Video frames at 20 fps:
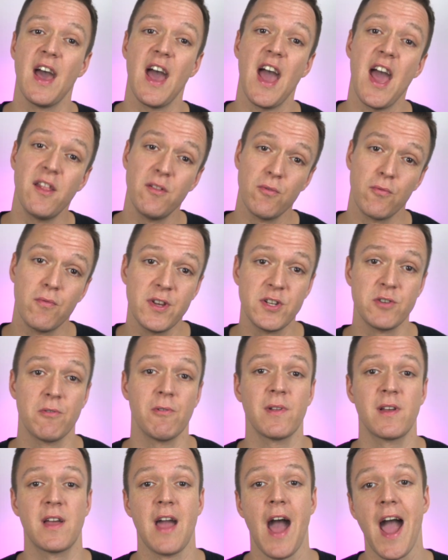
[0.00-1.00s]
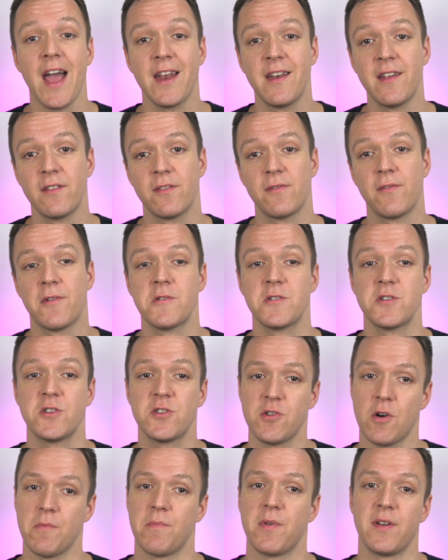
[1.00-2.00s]
and visual guidance for
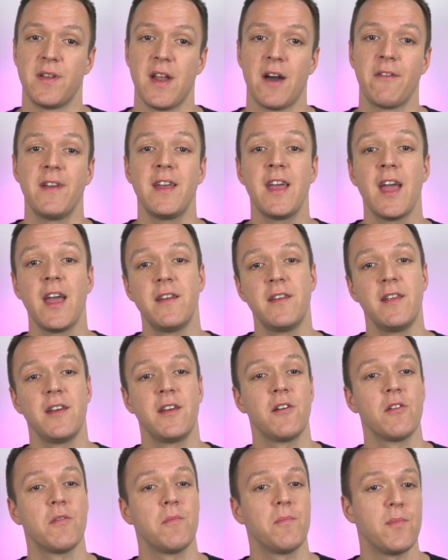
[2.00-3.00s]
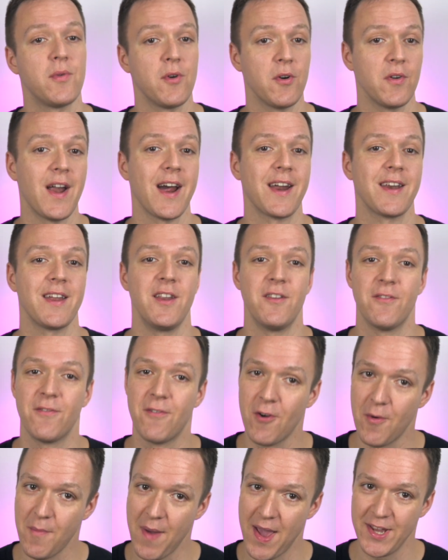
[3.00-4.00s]
shopper navigating your product
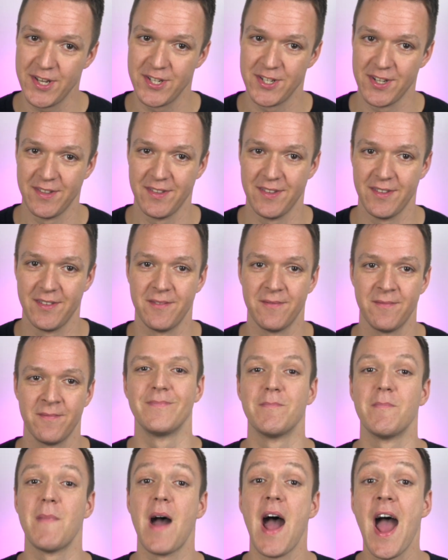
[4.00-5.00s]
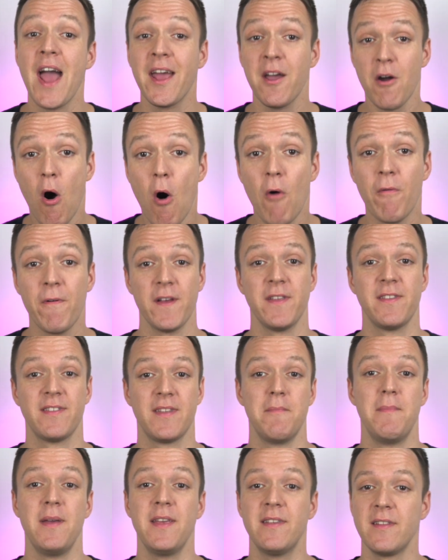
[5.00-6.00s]
information. I often
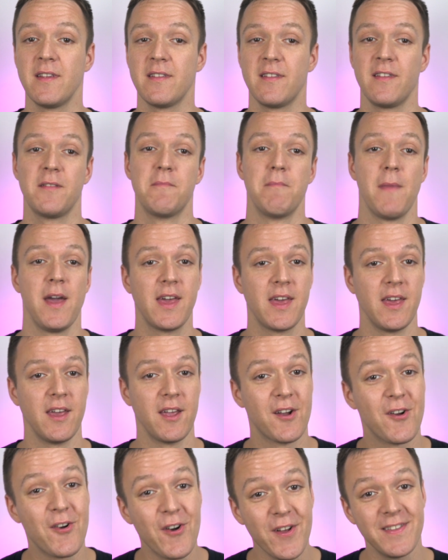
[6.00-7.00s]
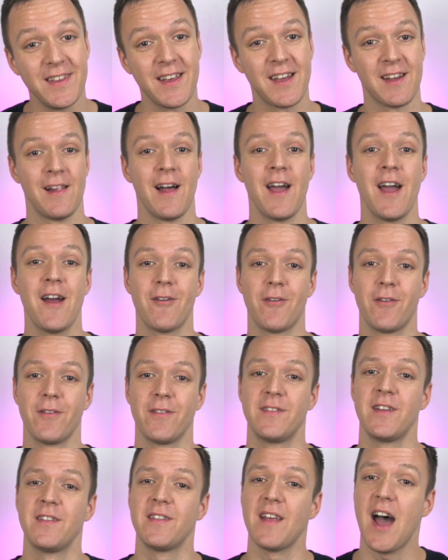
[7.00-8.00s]
see businesses making critical
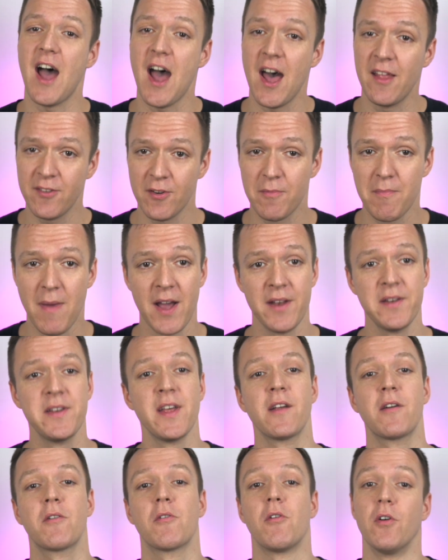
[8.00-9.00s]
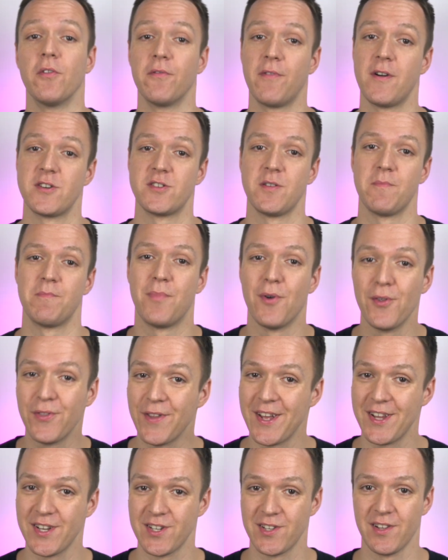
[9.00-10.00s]
errors that undermine their conversion
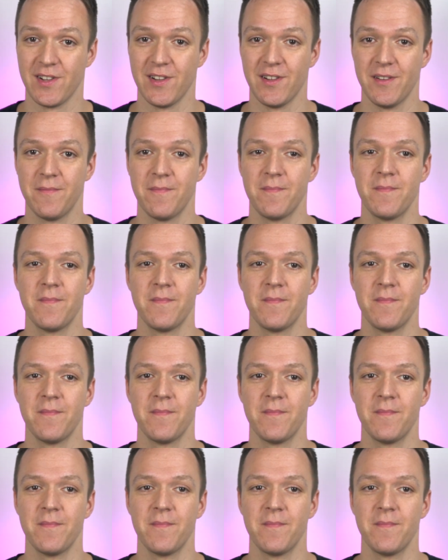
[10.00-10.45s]
potential.